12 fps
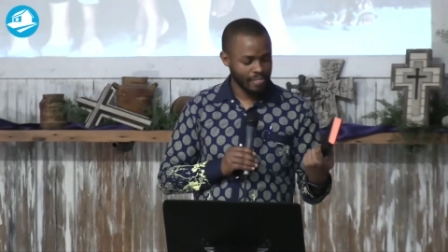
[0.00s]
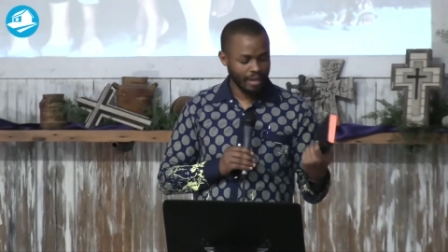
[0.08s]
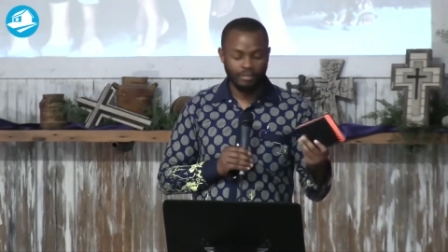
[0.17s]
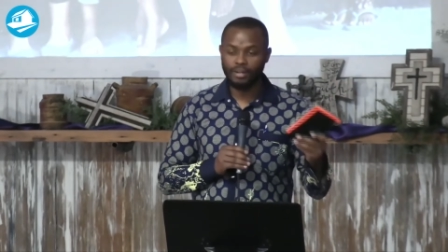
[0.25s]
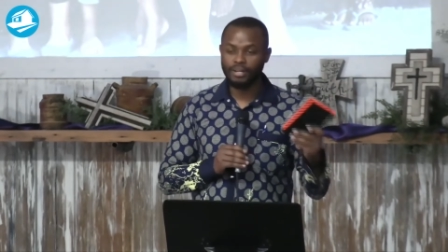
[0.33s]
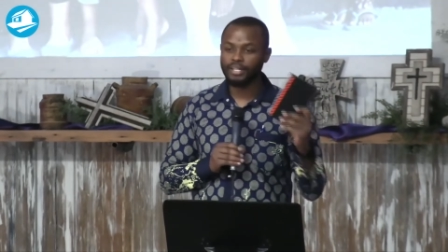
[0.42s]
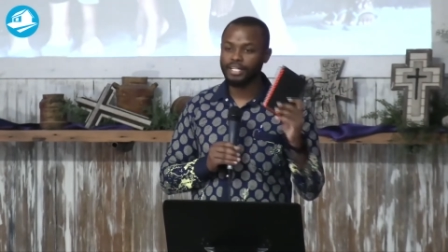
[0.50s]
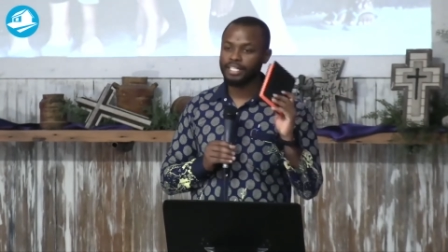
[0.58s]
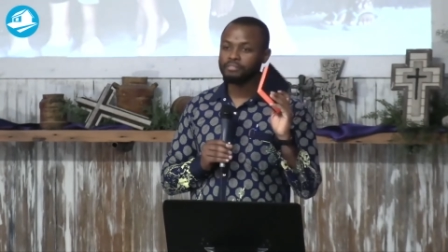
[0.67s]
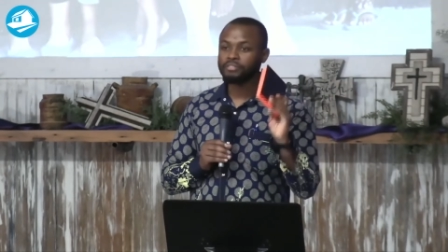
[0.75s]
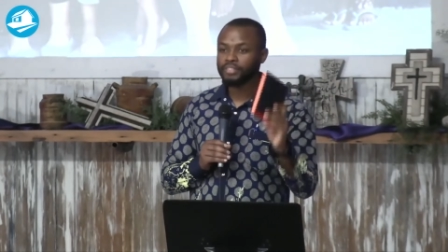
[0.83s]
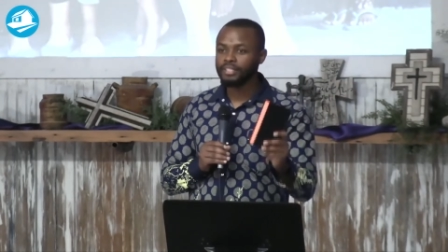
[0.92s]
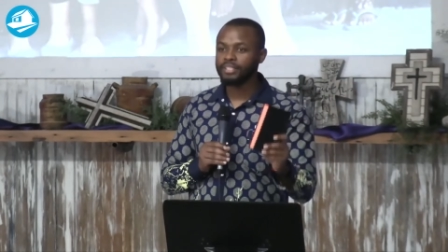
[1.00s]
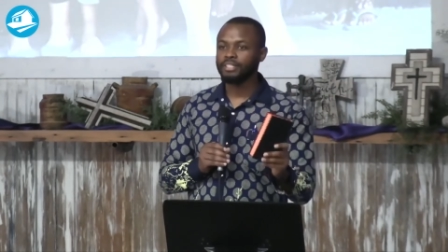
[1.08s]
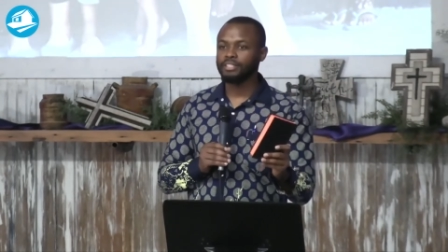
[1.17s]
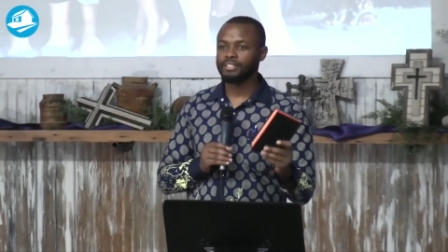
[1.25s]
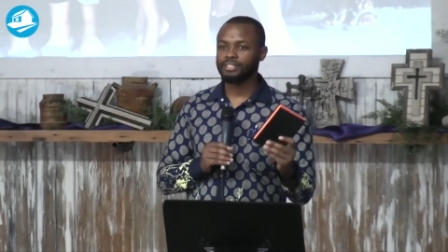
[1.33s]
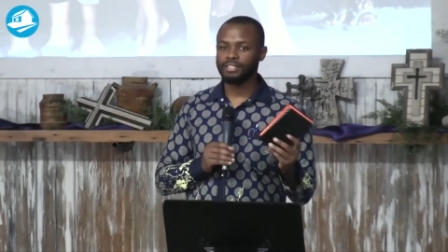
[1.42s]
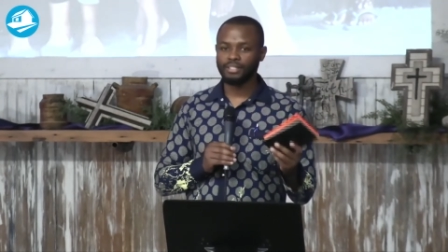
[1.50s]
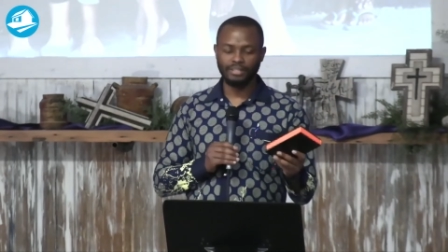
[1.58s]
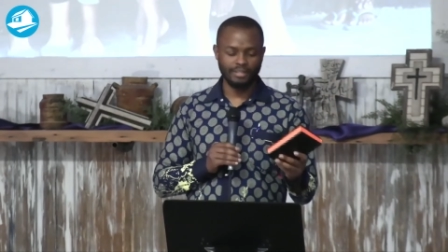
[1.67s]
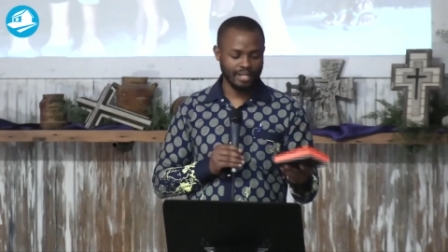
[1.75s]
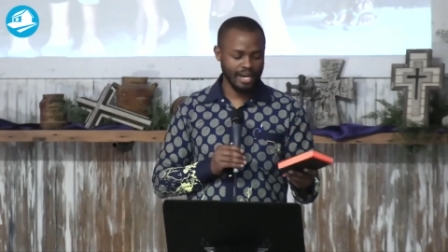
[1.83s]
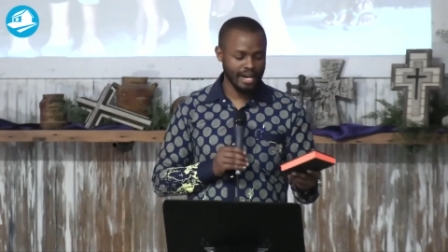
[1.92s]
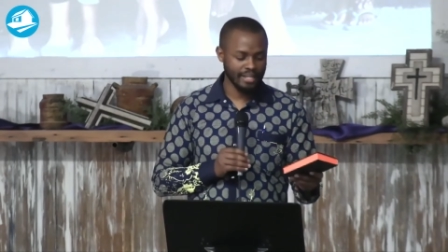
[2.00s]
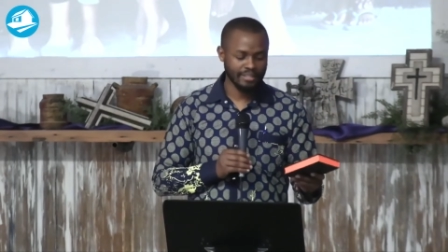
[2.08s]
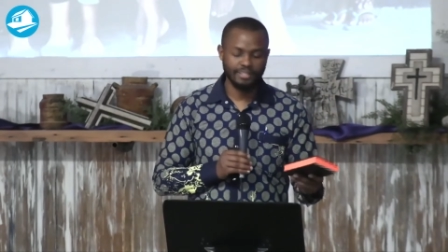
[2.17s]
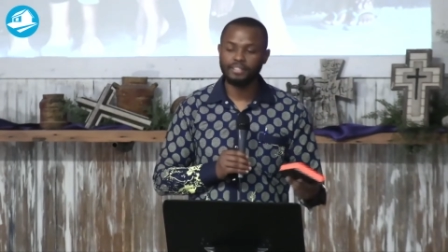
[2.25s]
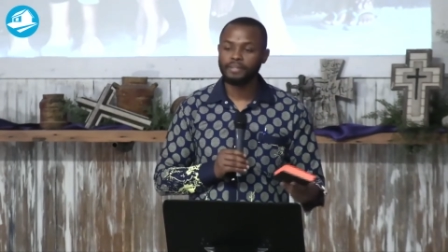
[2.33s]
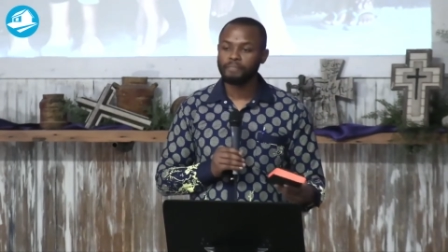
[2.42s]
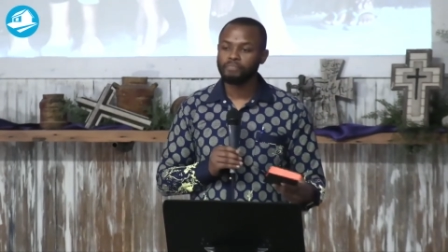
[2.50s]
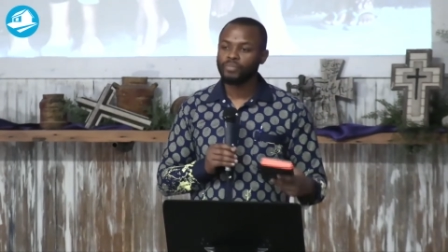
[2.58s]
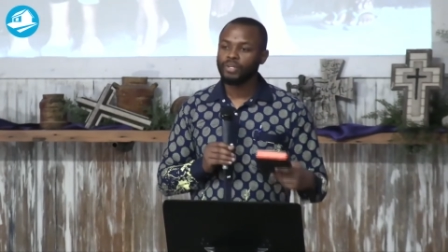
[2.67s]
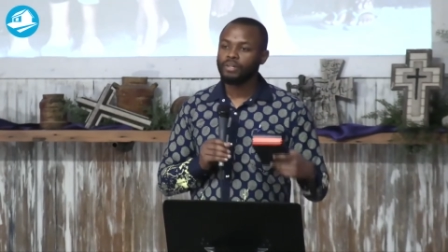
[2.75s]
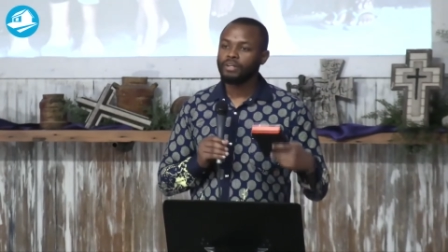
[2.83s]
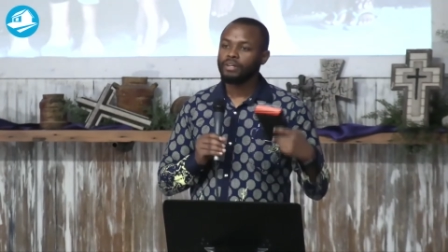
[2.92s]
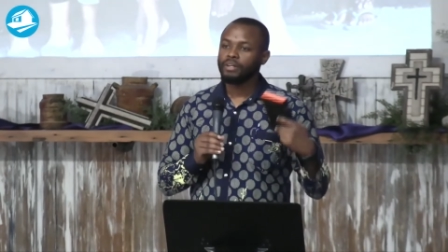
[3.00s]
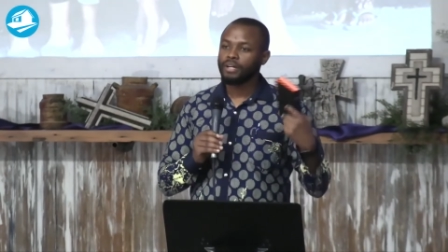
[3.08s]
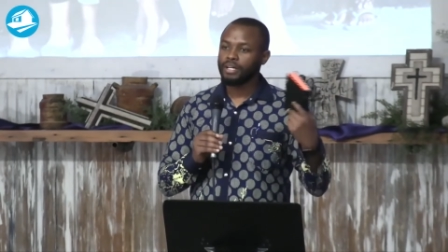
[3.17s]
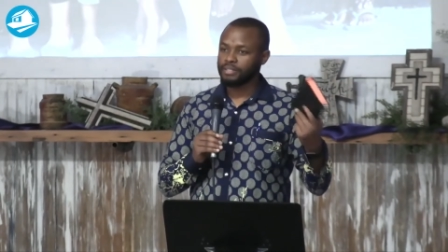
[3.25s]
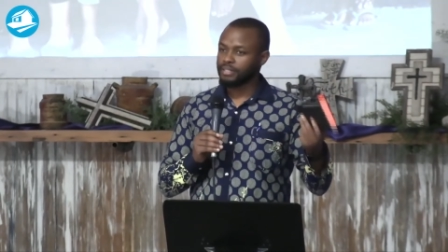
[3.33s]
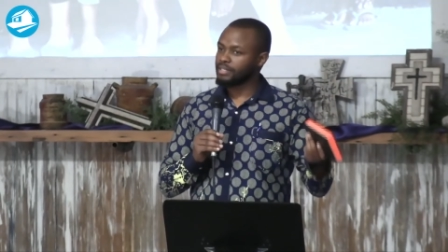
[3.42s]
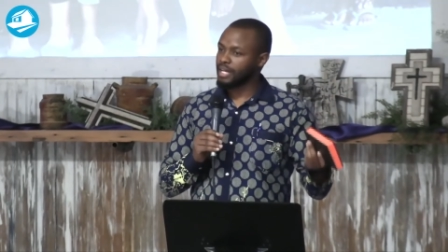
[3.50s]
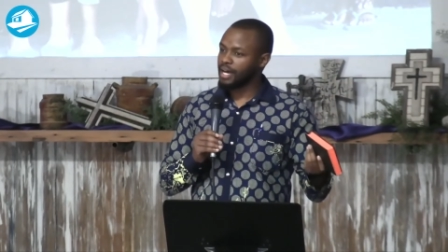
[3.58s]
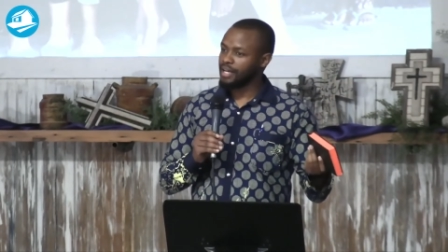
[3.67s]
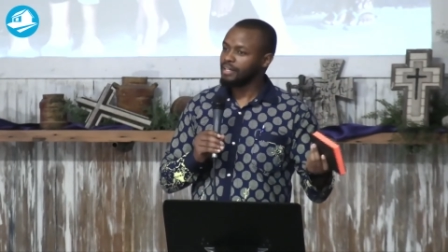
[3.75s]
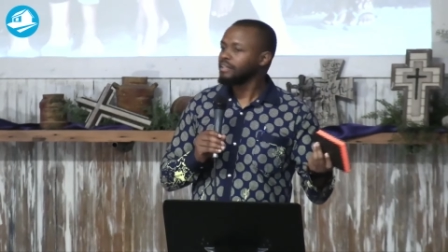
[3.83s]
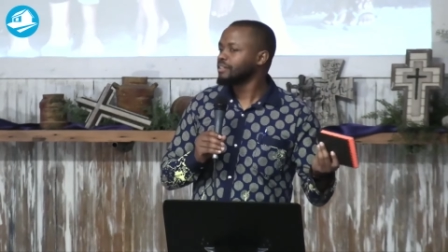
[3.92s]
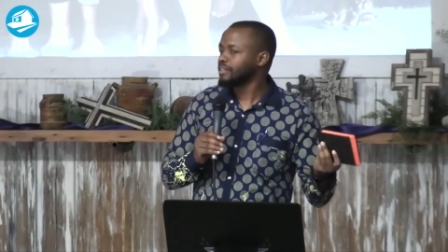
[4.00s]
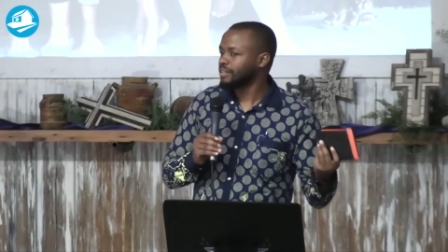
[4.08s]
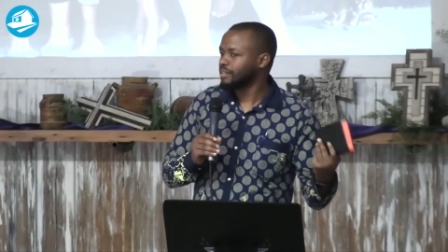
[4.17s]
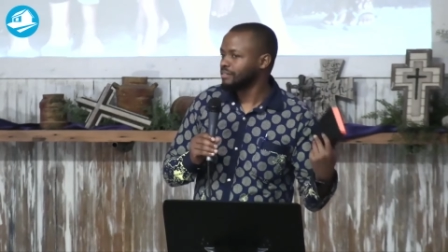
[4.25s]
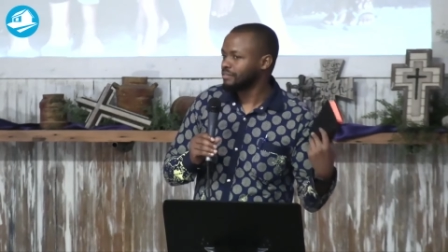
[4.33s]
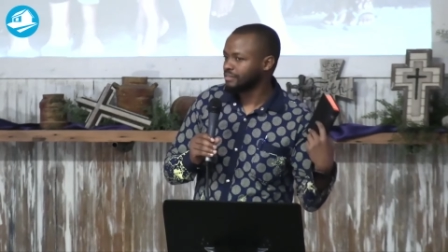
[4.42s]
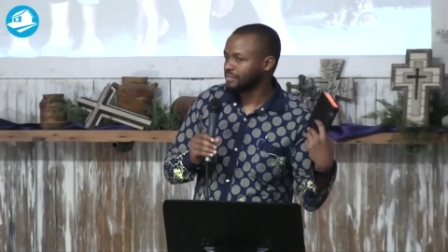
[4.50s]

I want to give this to you guys as a sign, you know.